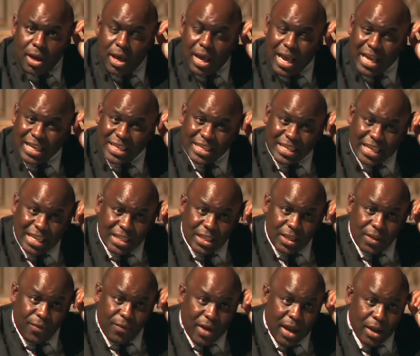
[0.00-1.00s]
has
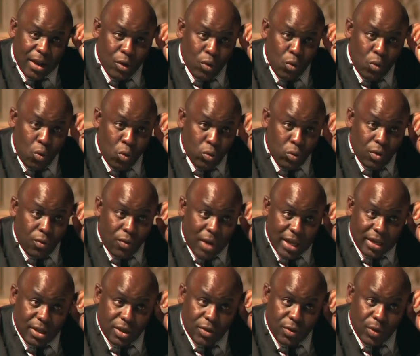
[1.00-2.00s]
satisfied all the
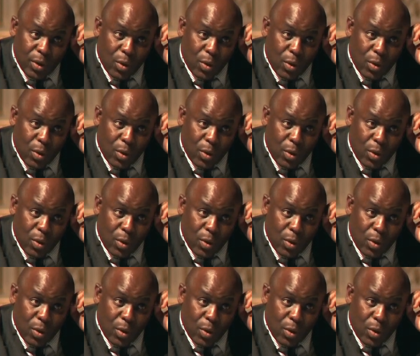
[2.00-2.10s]
righteous